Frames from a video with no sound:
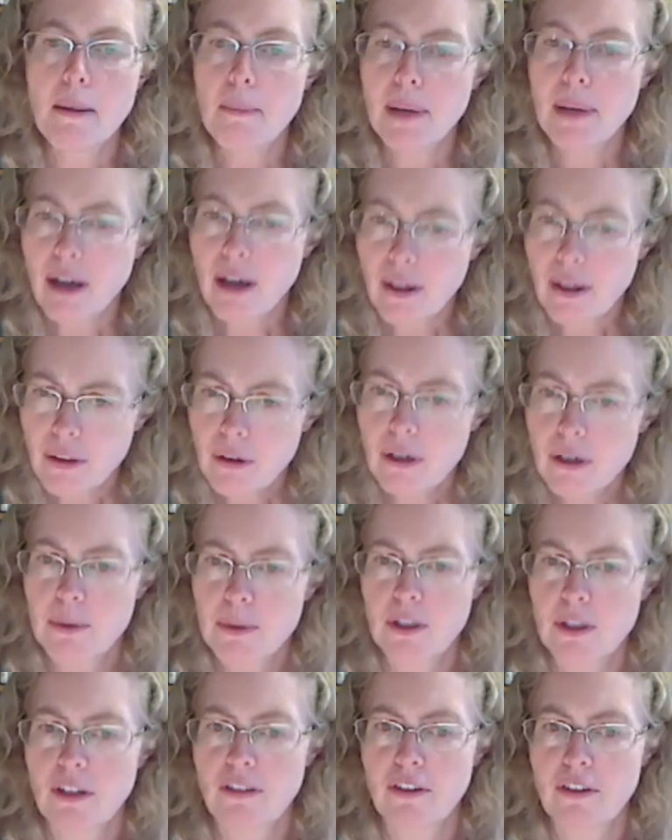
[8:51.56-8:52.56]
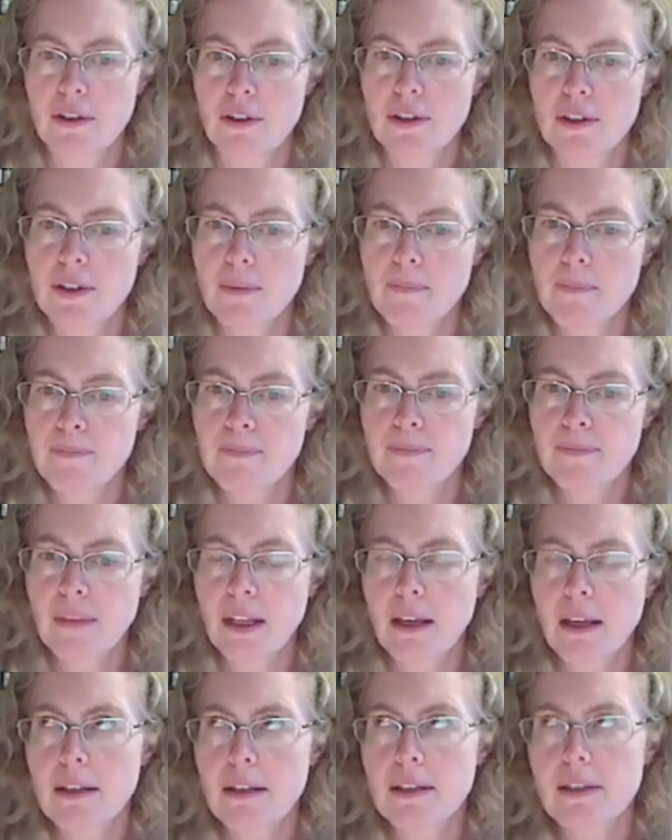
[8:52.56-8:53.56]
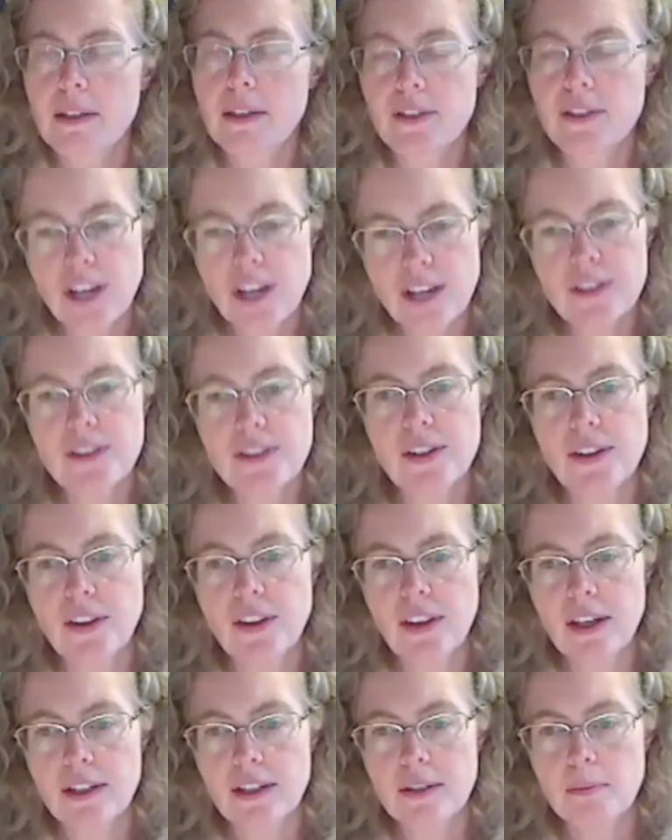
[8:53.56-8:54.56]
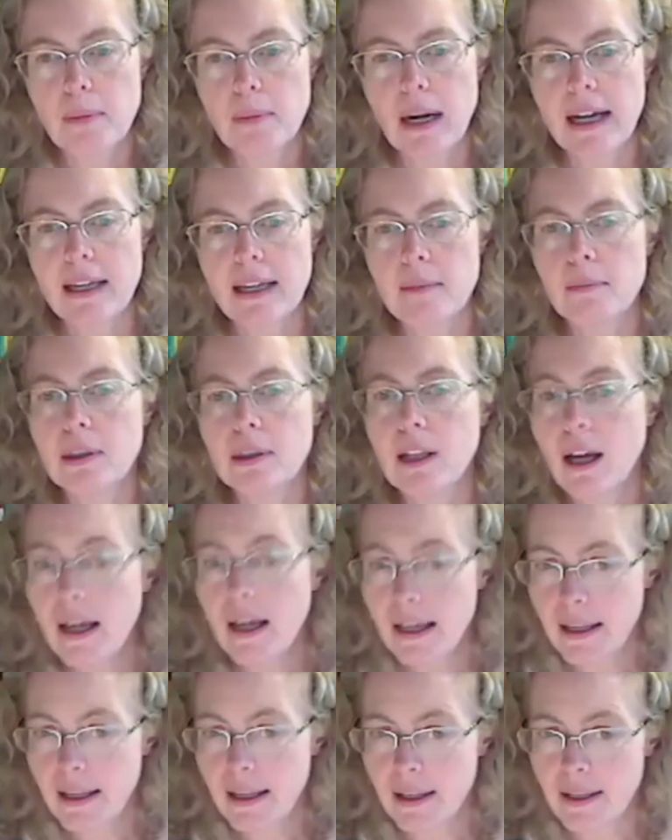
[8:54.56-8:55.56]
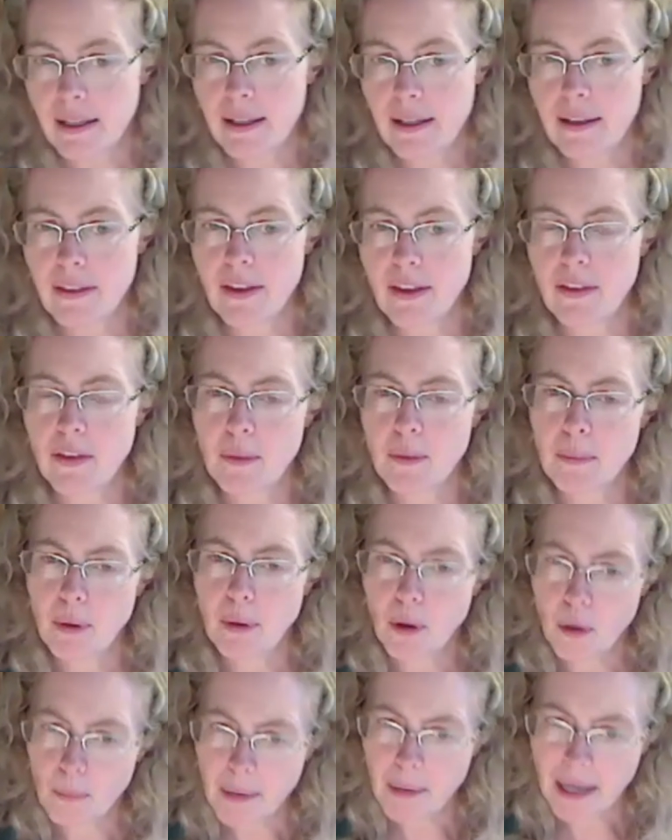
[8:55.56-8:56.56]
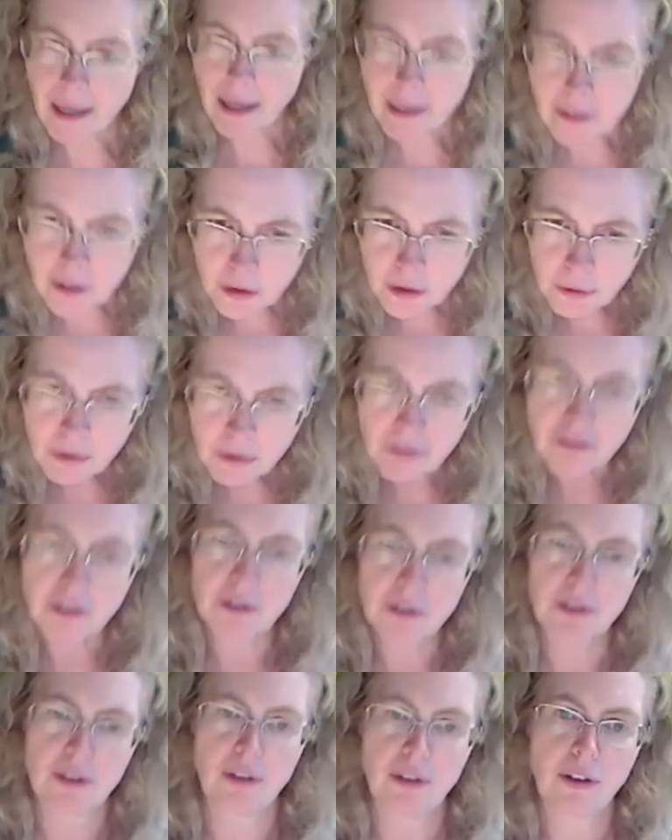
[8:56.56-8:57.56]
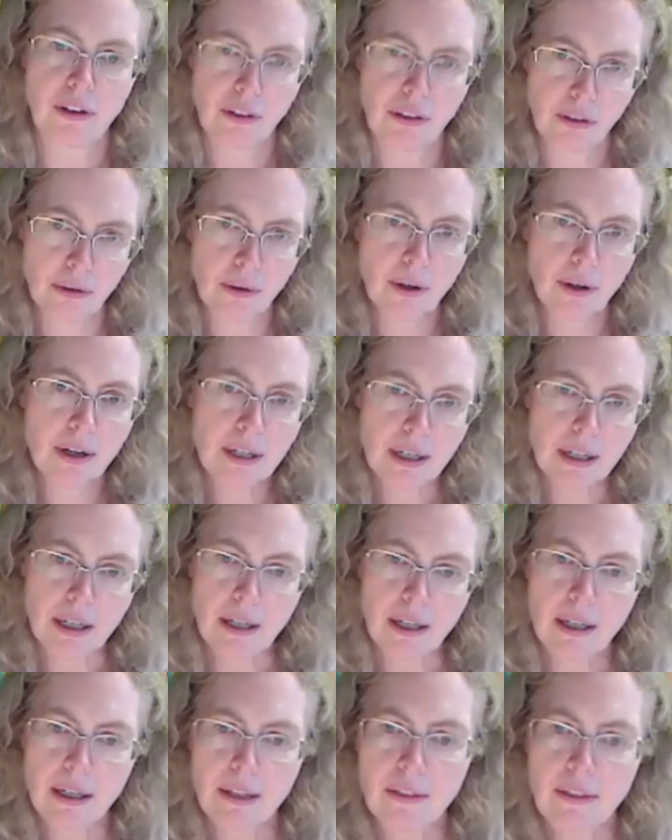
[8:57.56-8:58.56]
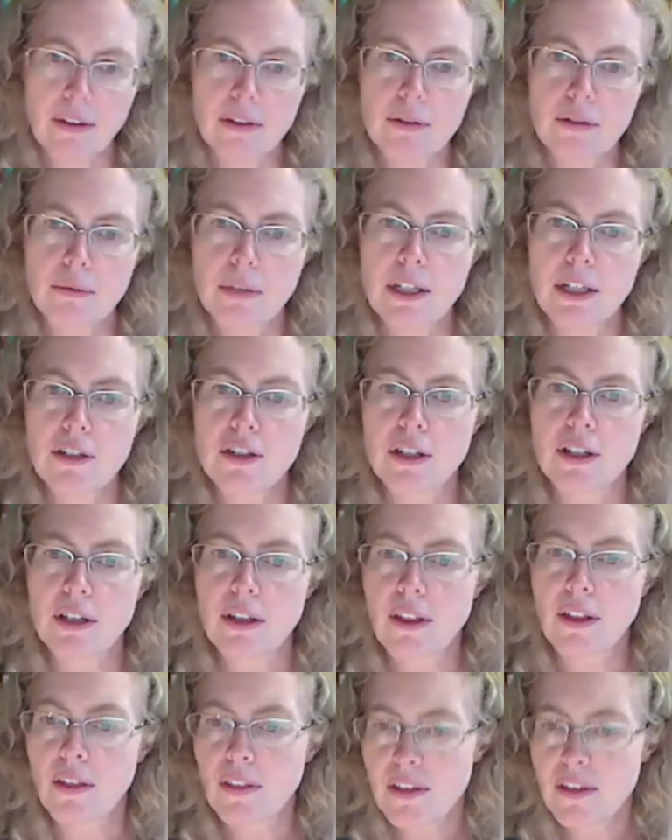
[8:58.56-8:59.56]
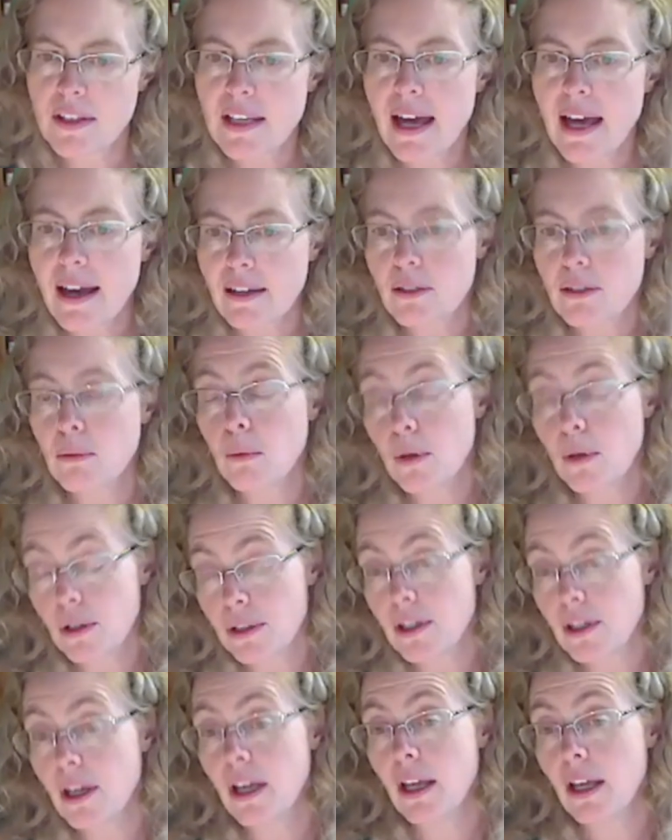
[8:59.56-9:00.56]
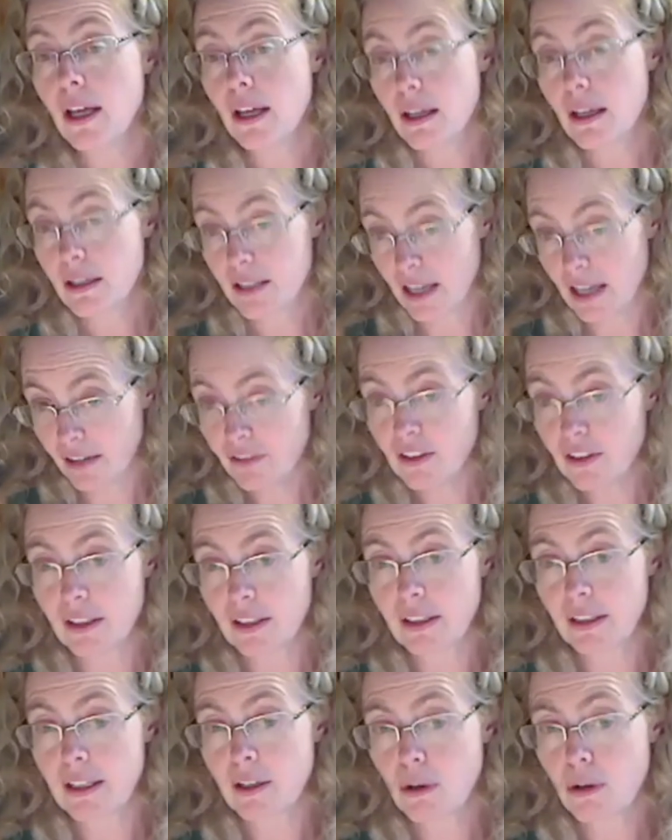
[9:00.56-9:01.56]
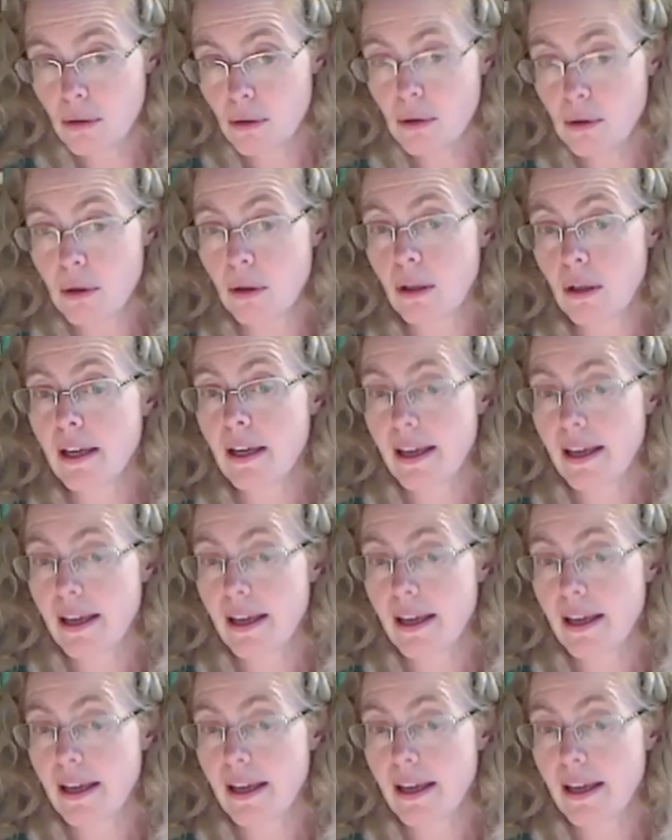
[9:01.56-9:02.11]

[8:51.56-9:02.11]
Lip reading: But other observers suggested that by implying that the Pope had universal authority in this region, that this act would definitely cool